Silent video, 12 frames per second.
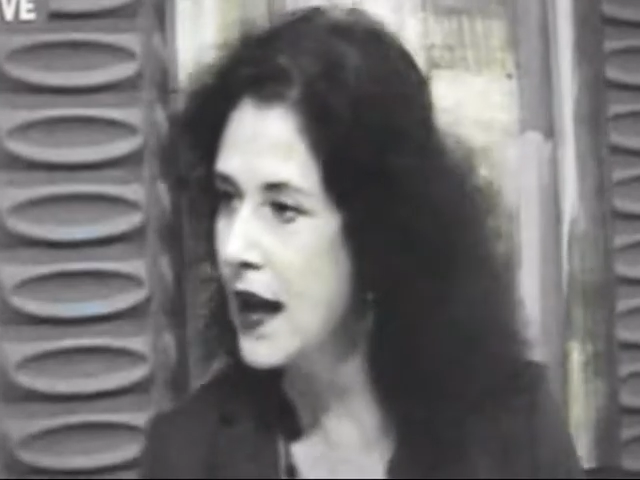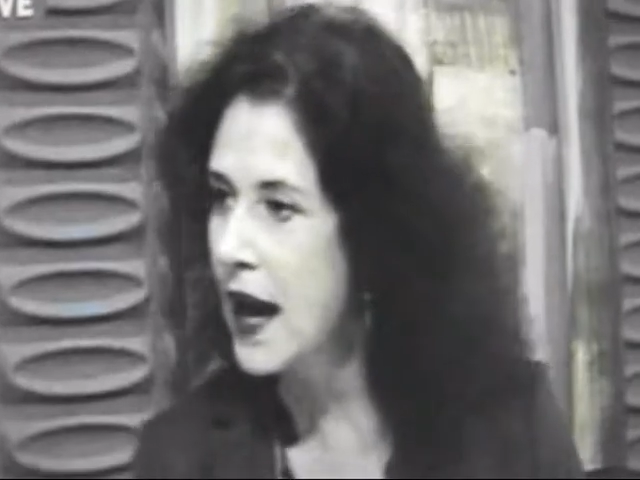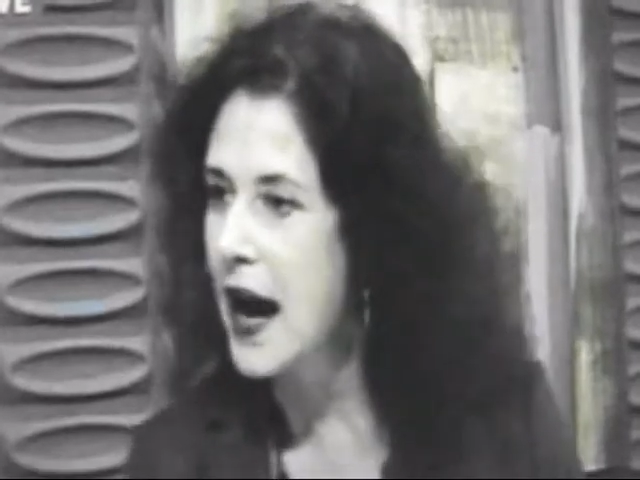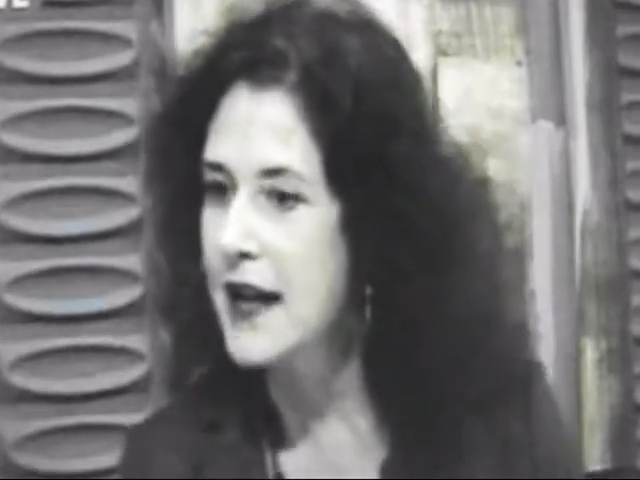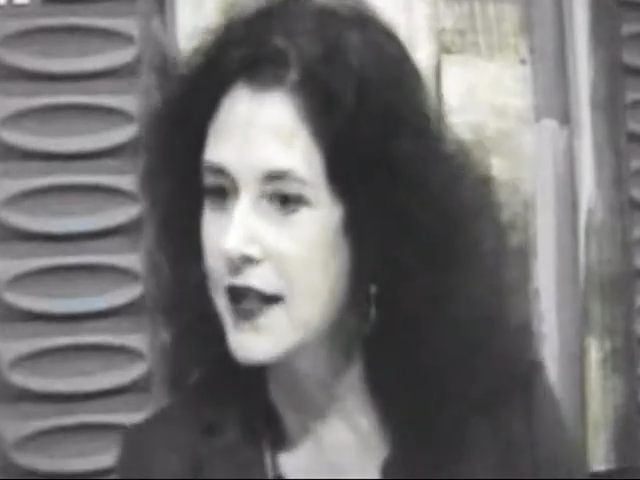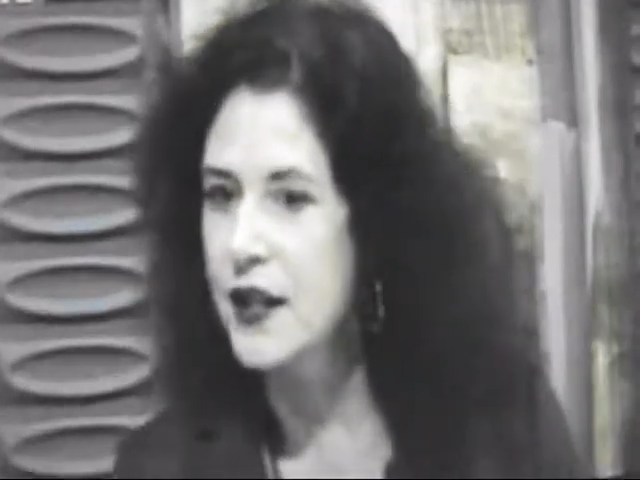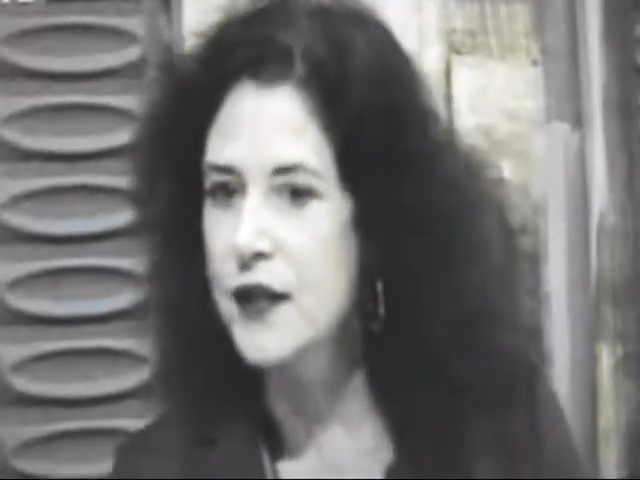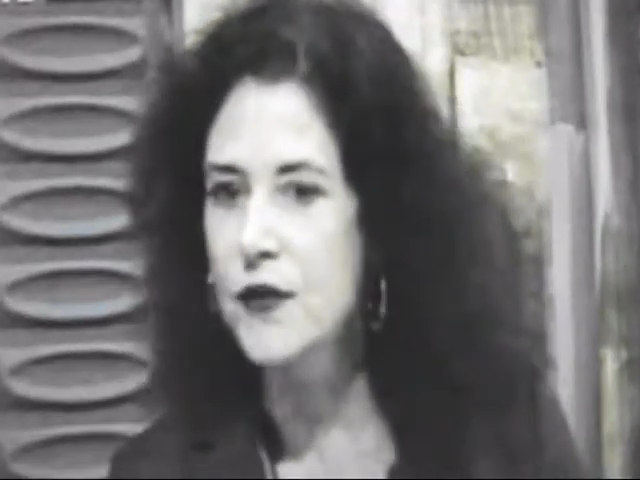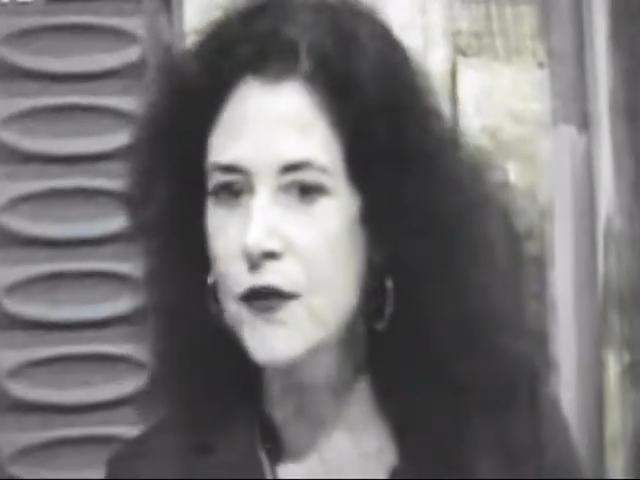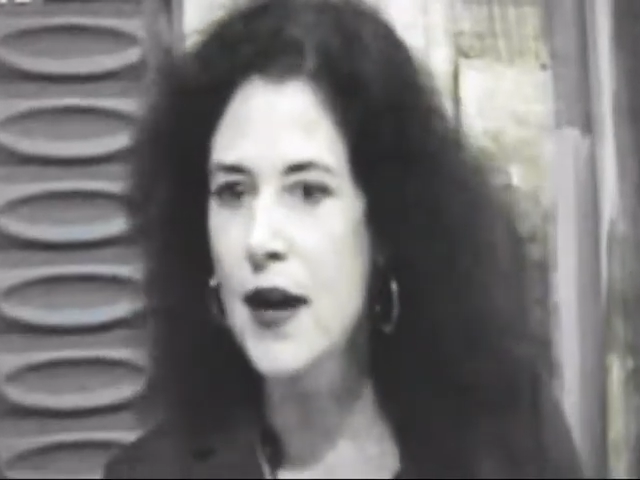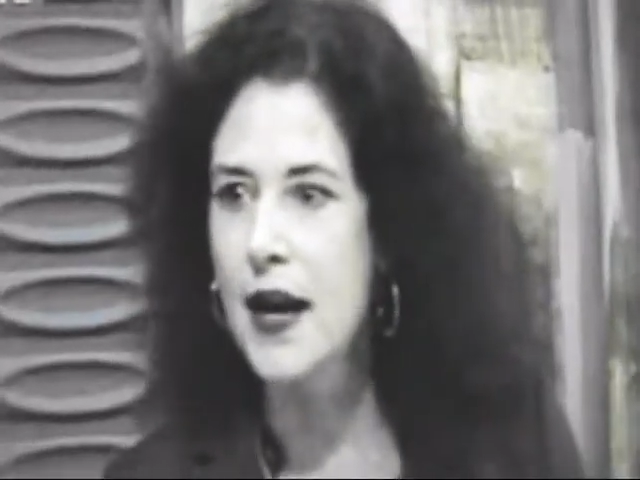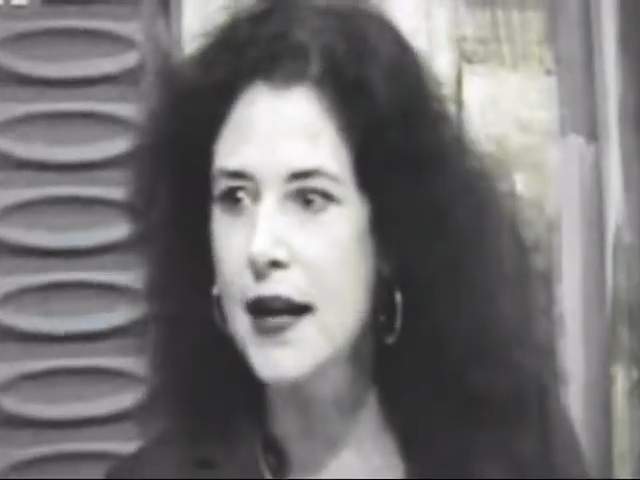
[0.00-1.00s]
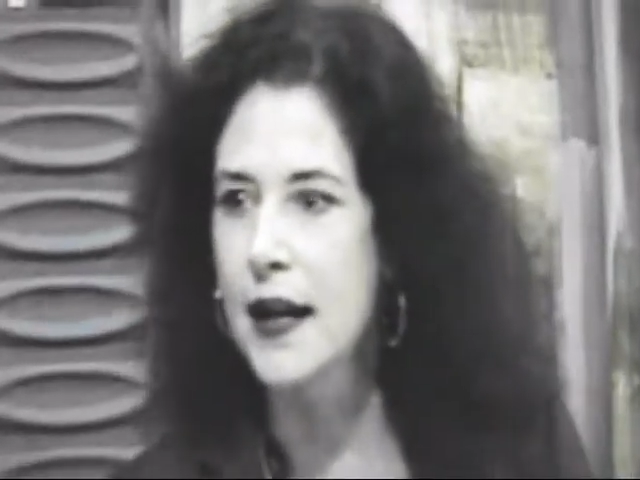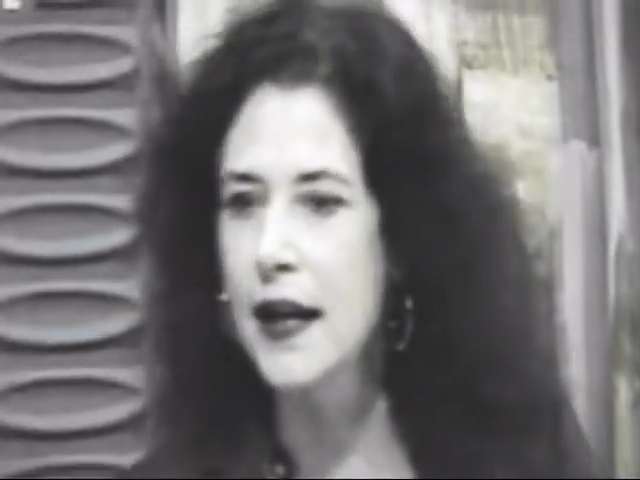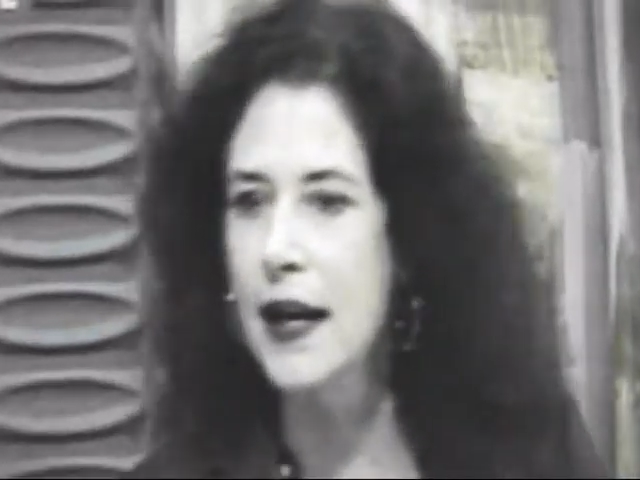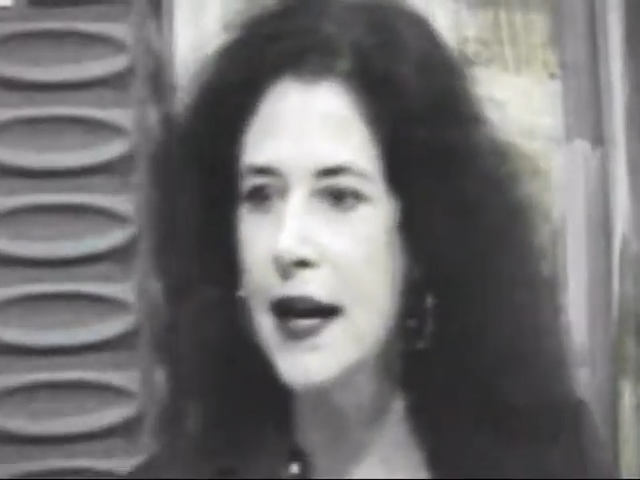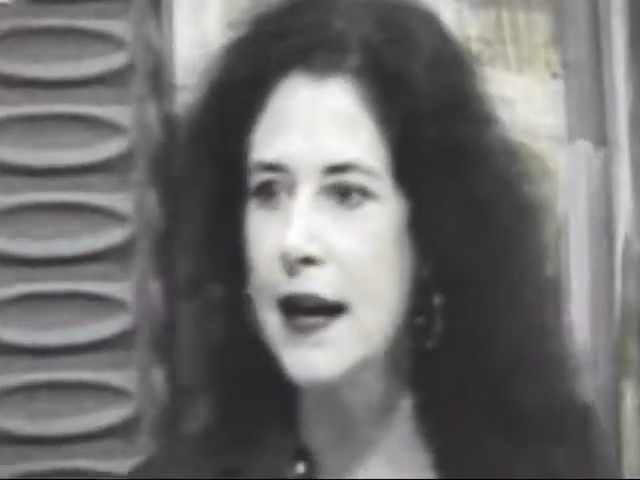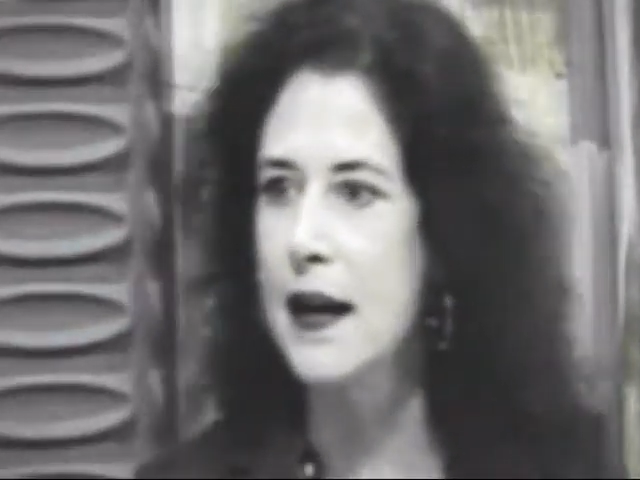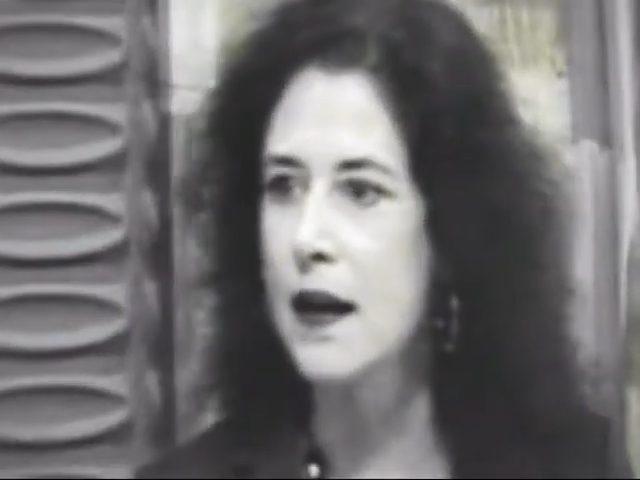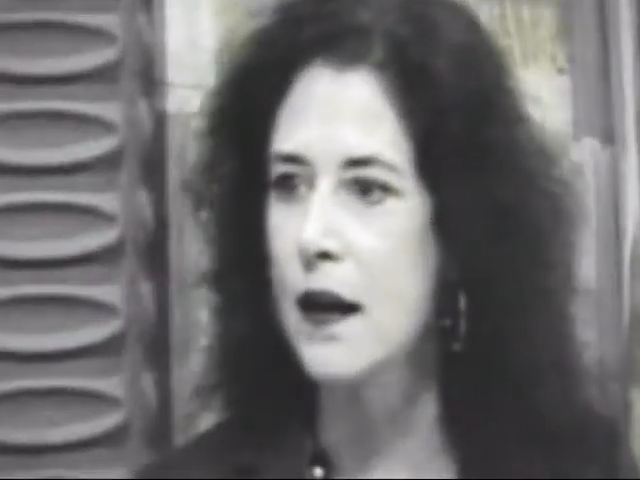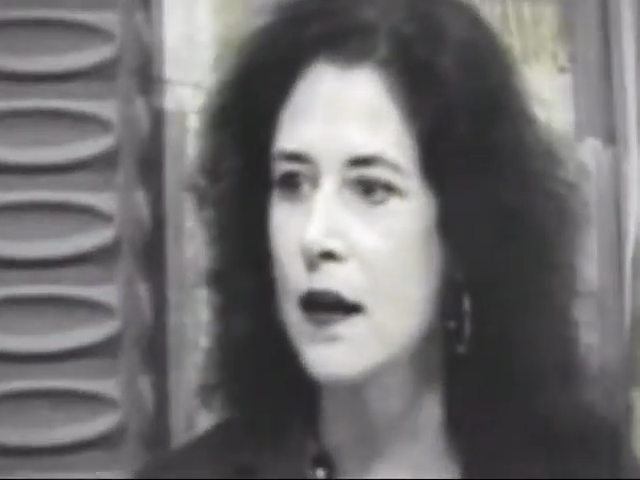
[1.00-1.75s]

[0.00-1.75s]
I teach writing, and